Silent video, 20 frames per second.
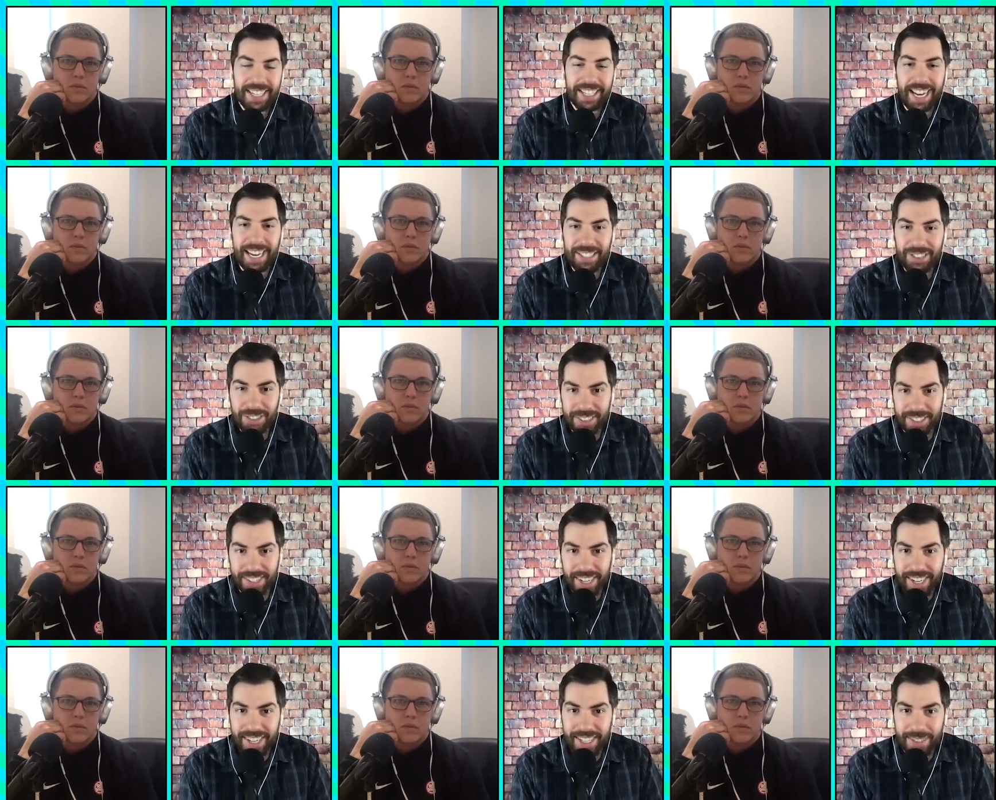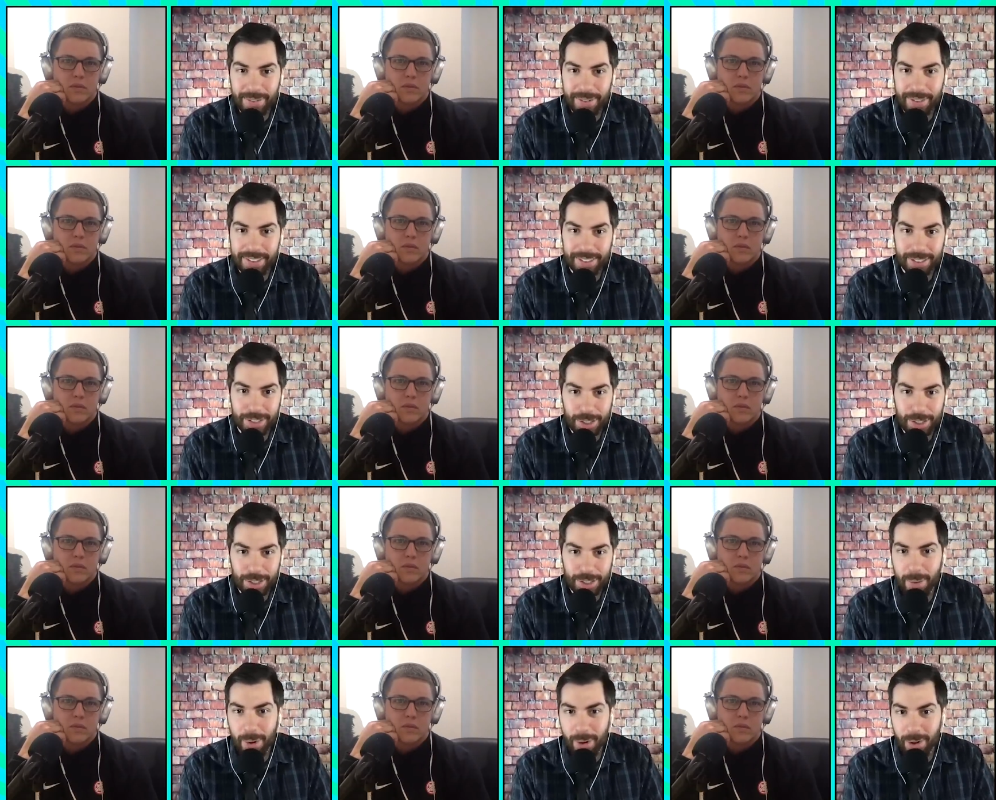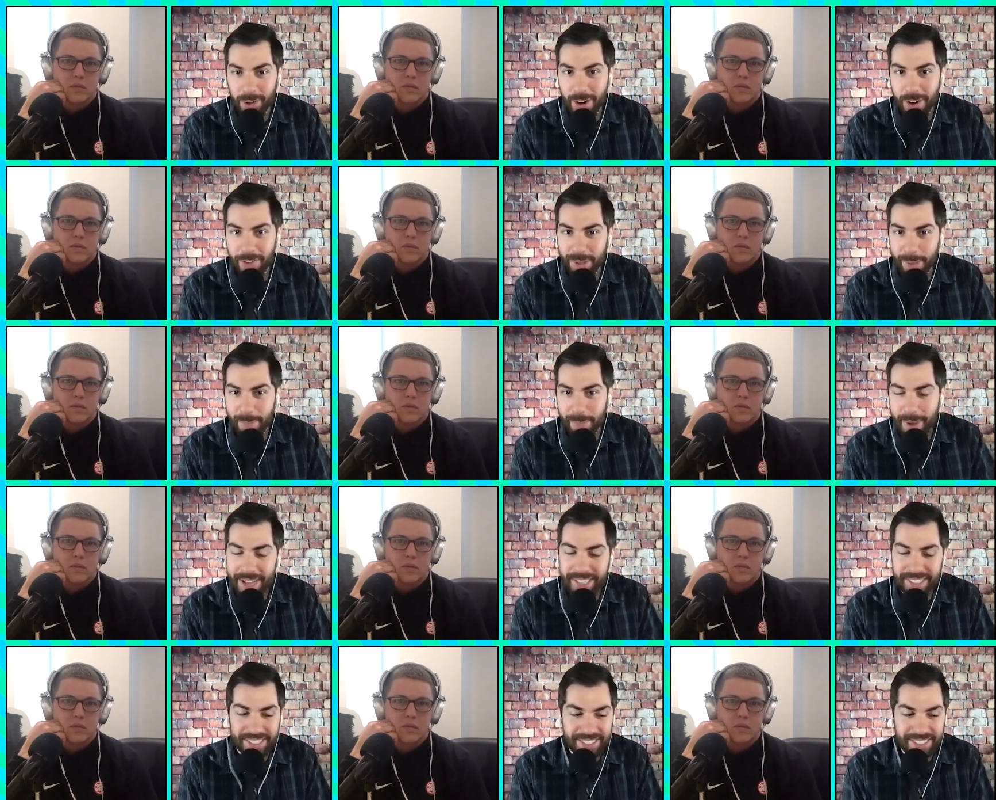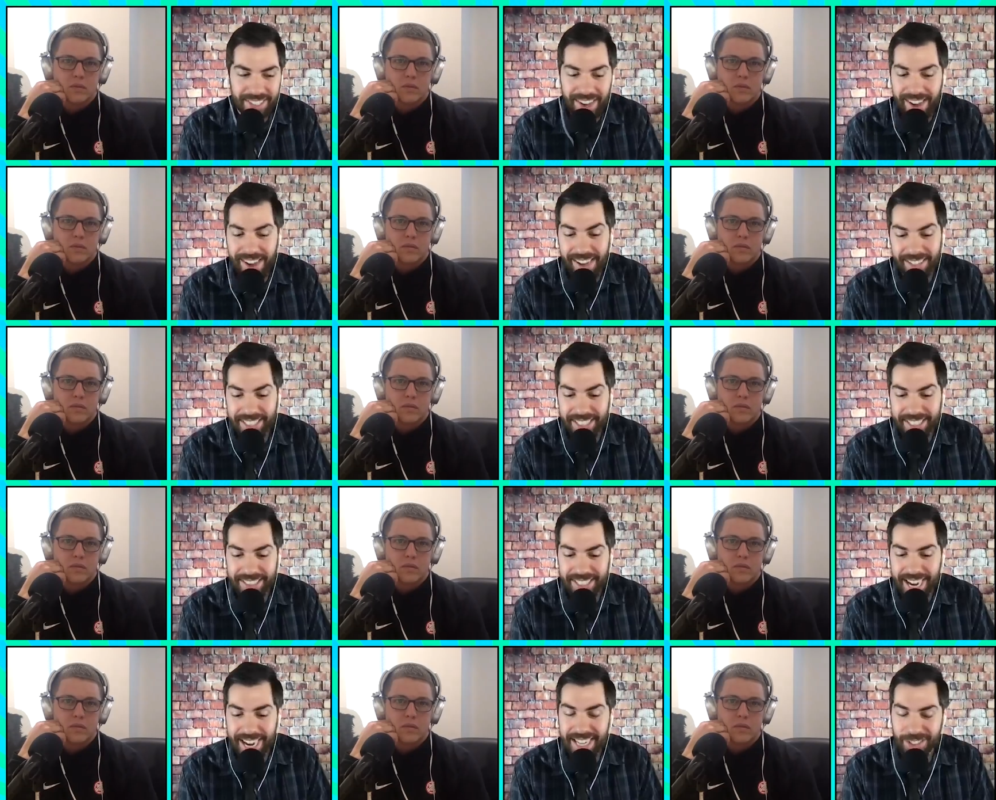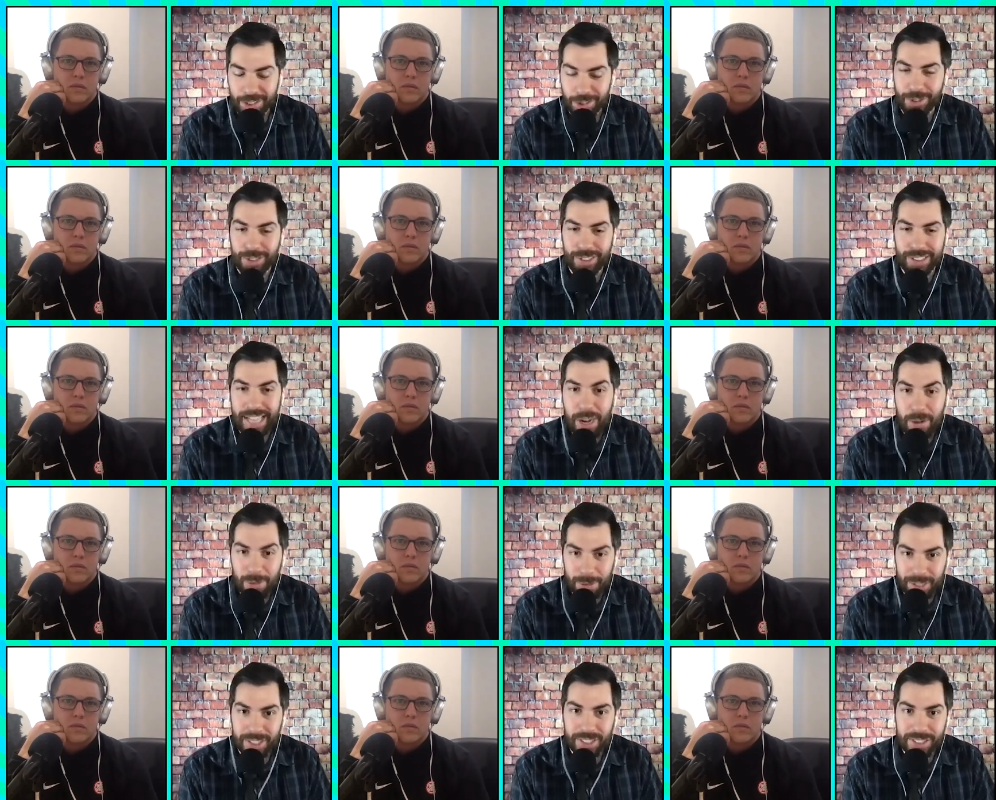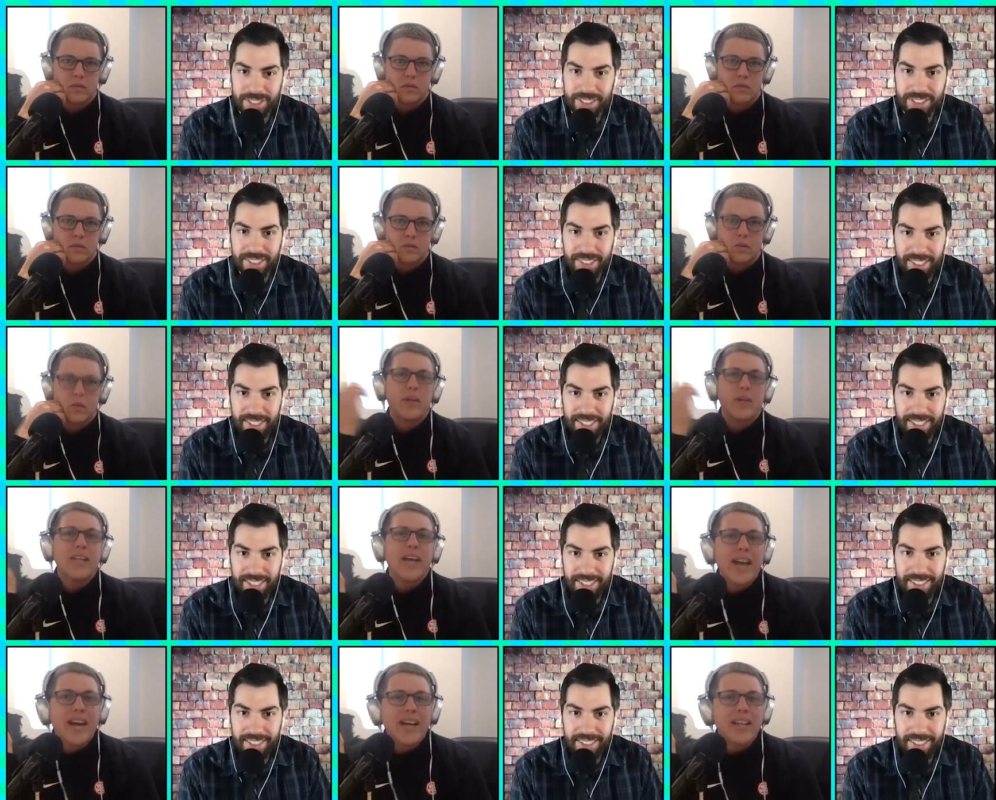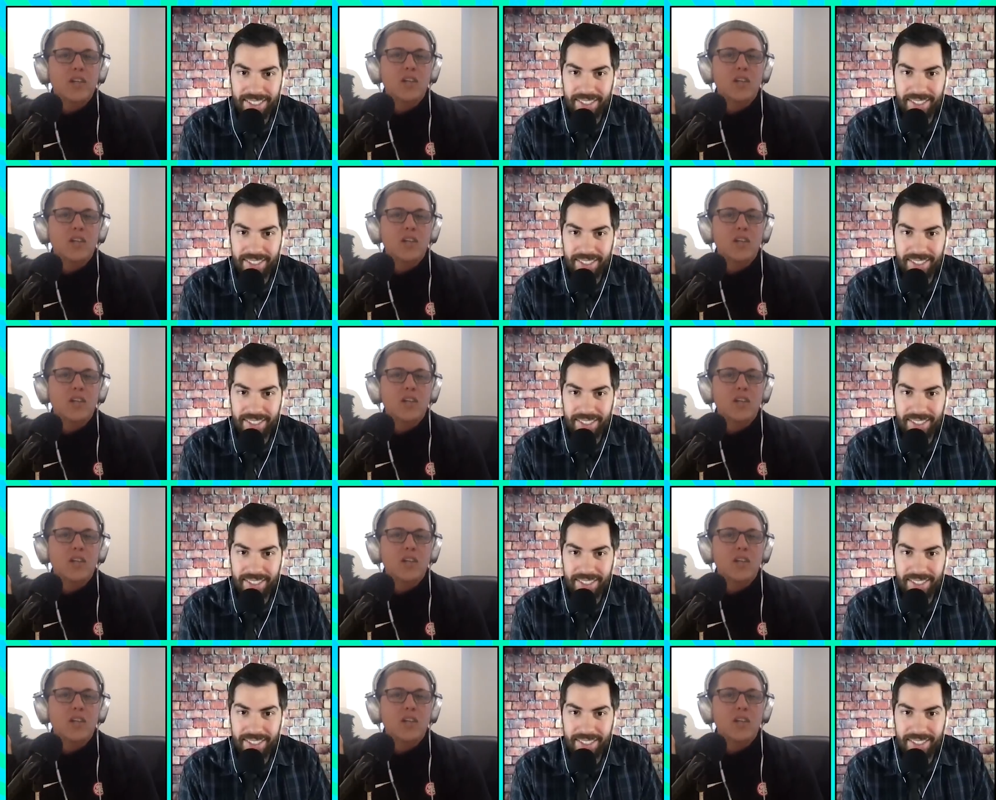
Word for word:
Speaker 1: Kendrick Nunn is a spark off the bench. It's not like these guys are slouches. When they had to